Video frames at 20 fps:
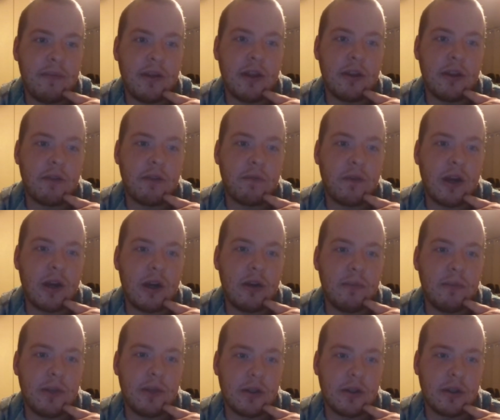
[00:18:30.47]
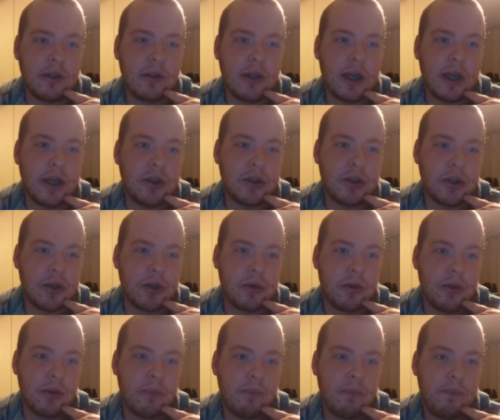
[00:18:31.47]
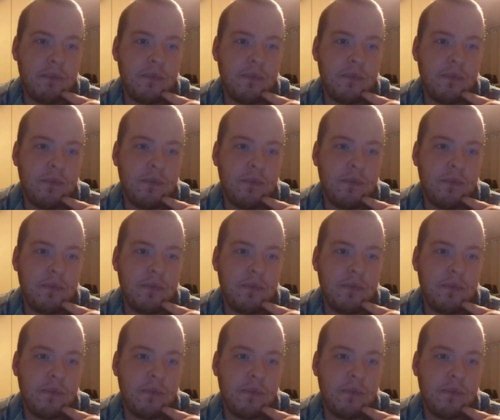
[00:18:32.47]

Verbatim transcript: and the fire melted the icicle.